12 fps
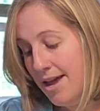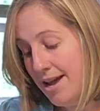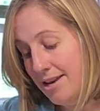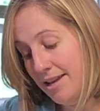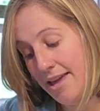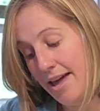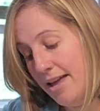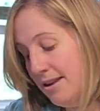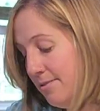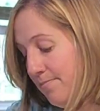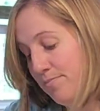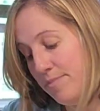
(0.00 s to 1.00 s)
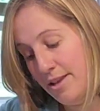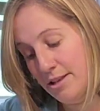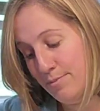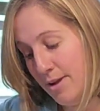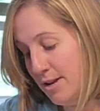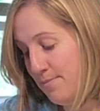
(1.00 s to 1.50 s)
And again,
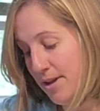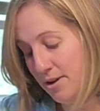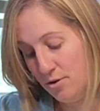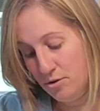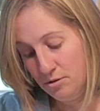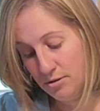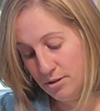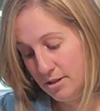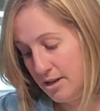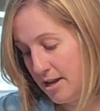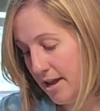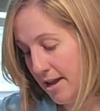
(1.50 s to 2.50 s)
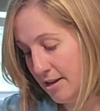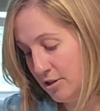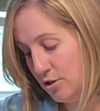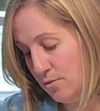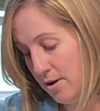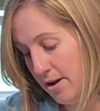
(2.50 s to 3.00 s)
as many pickles
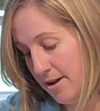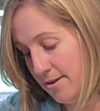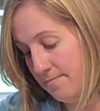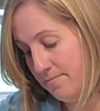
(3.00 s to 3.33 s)
as you want.